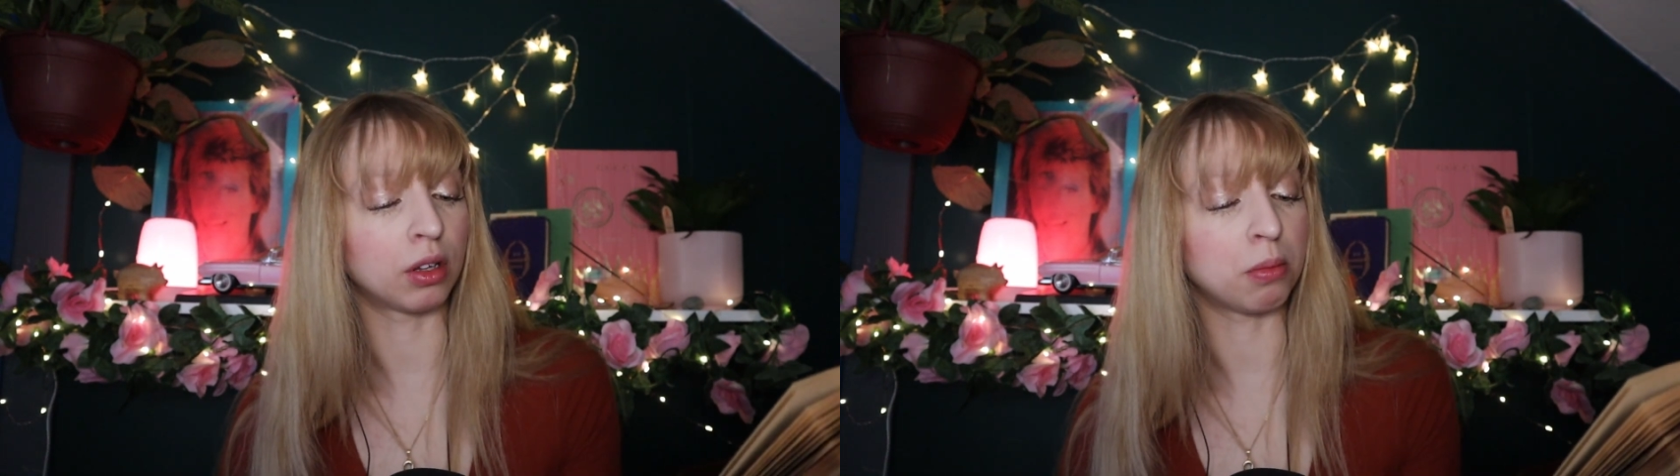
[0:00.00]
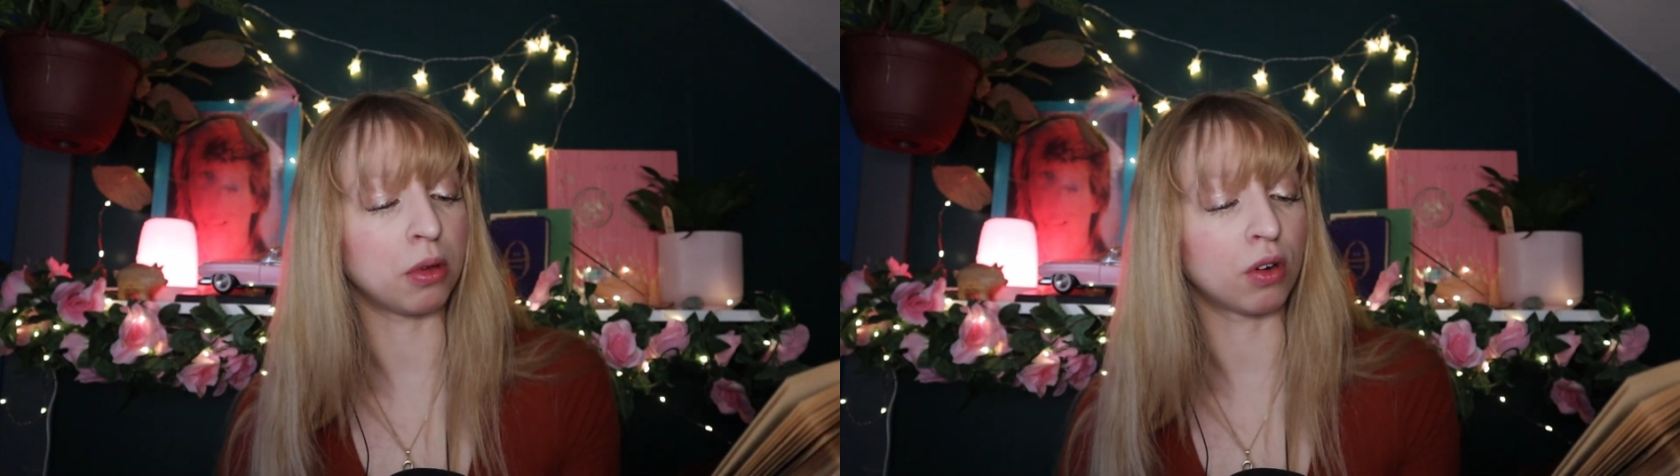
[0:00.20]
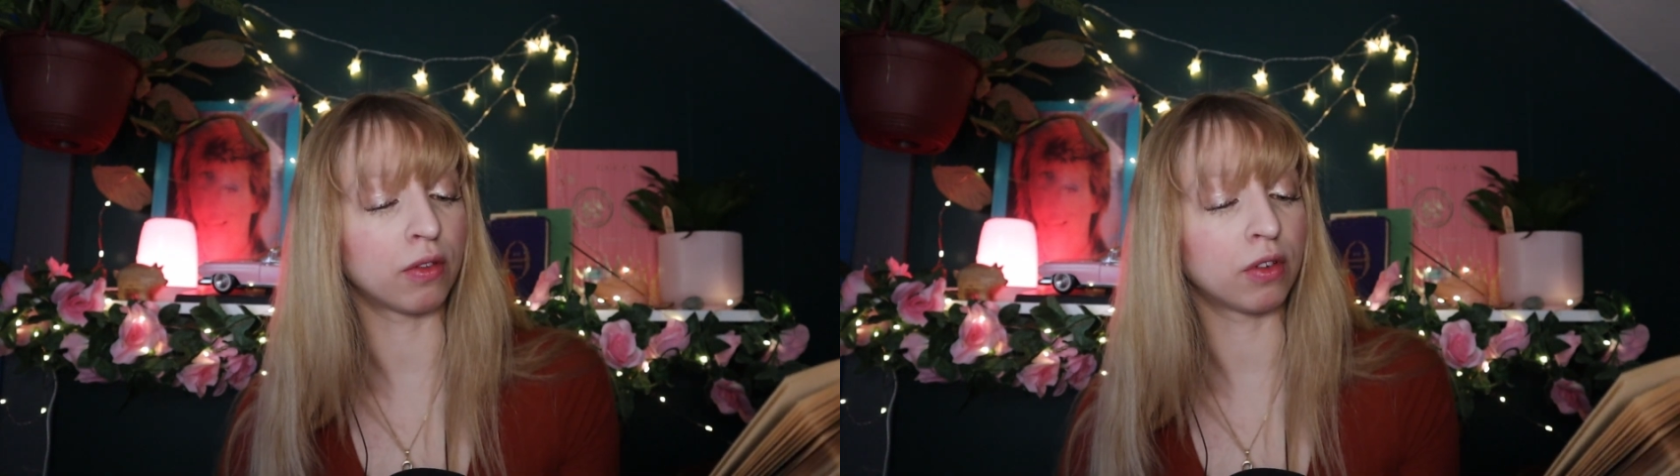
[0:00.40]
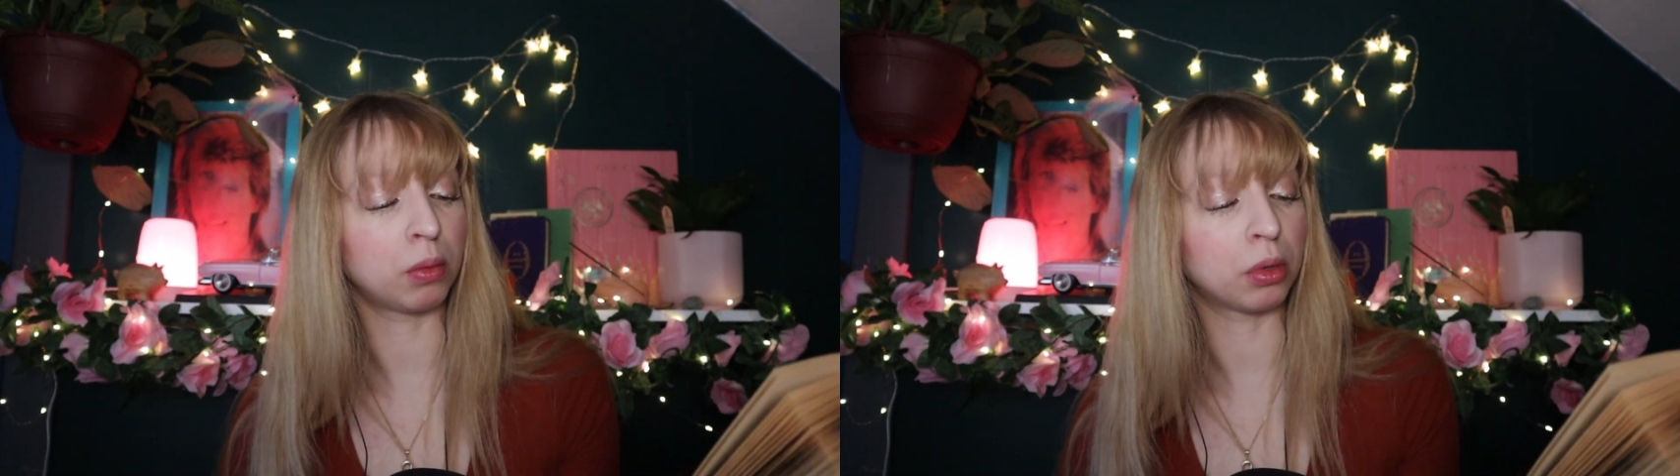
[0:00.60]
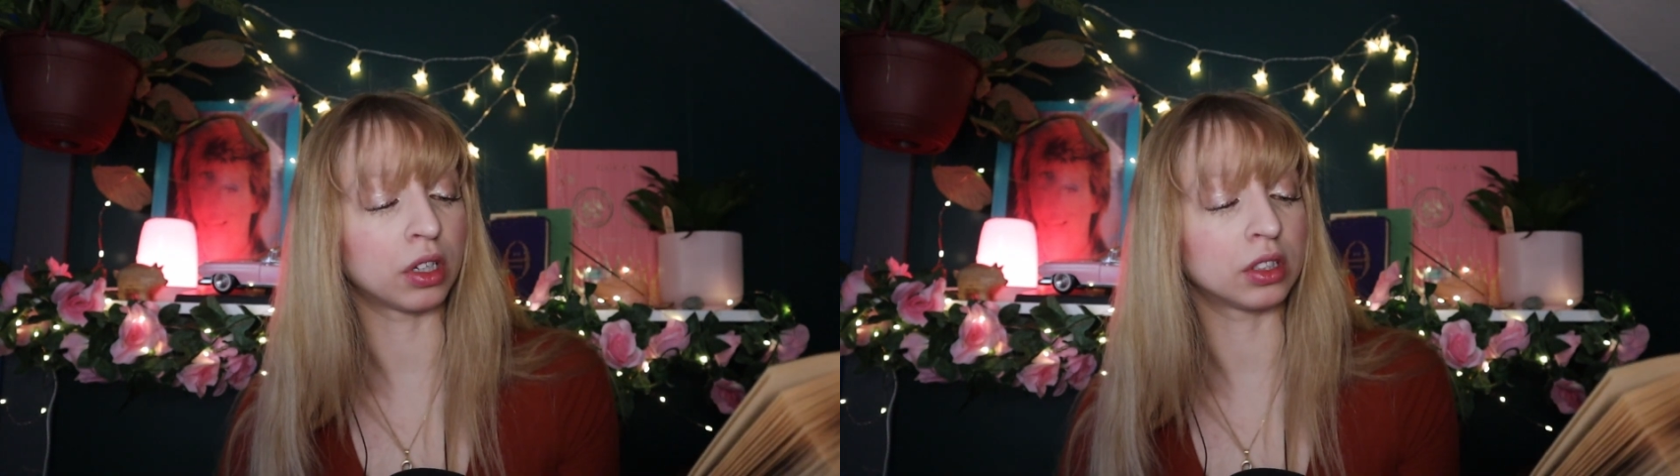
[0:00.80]
the
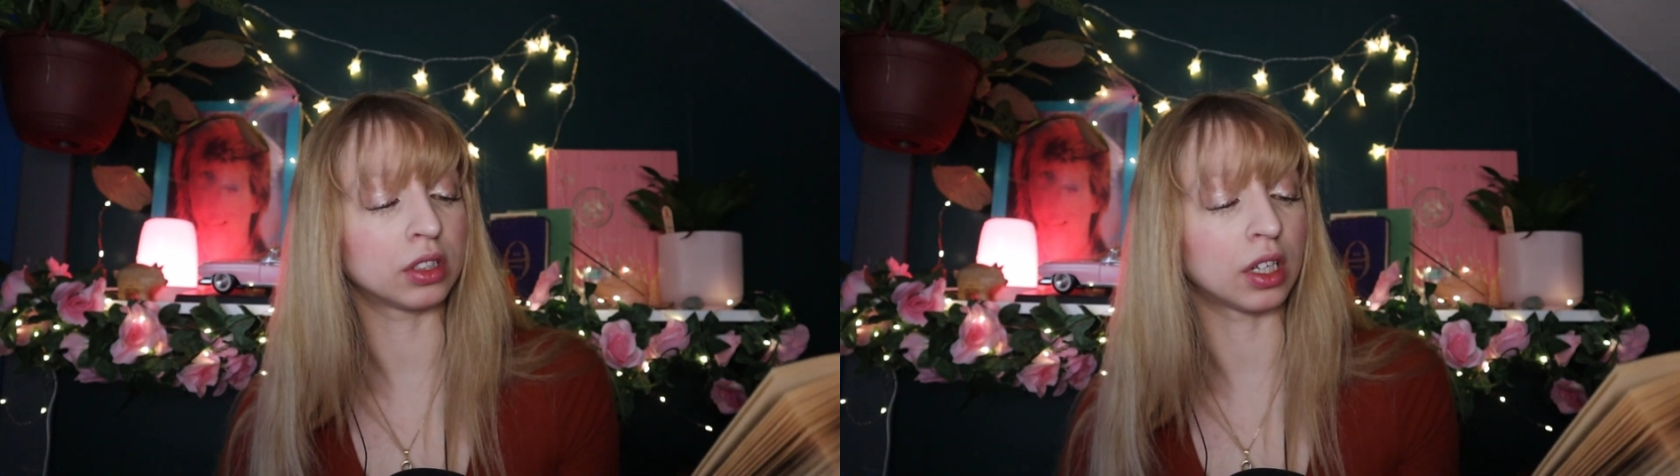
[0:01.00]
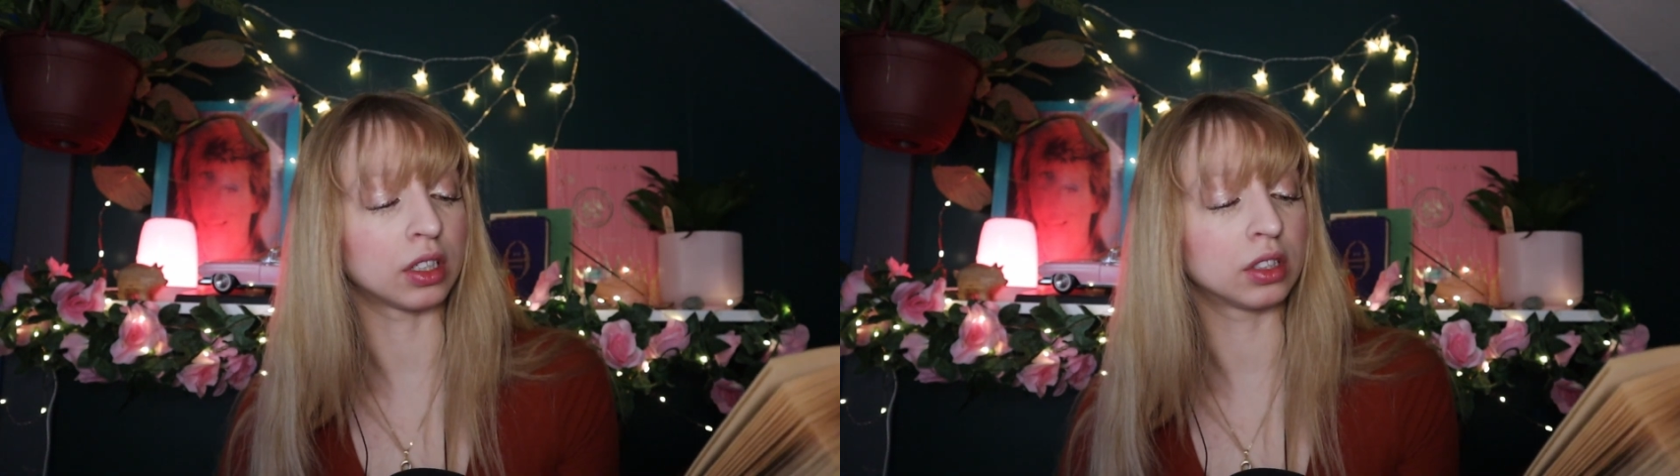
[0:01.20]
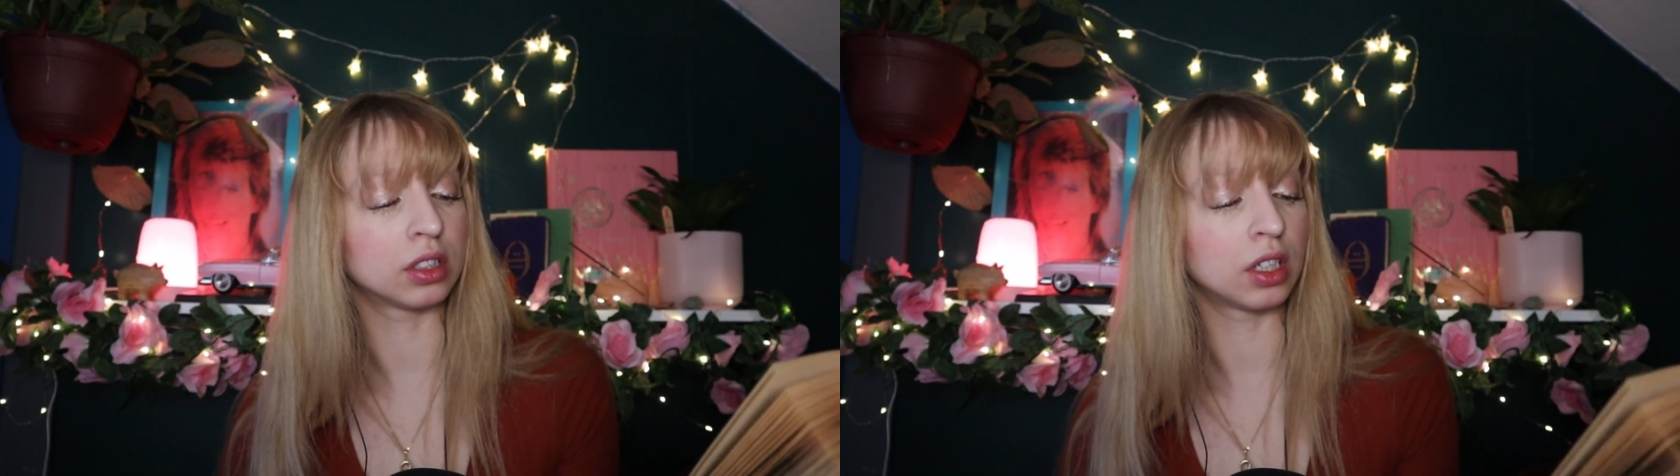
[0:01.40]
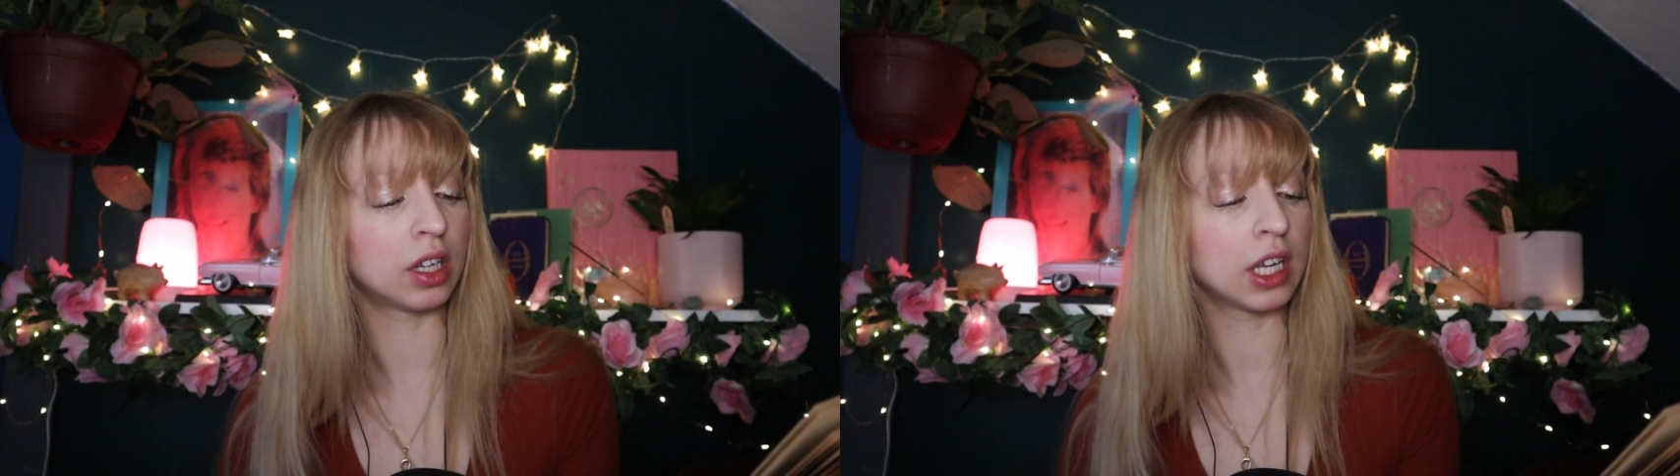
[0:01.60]
beautiful princess,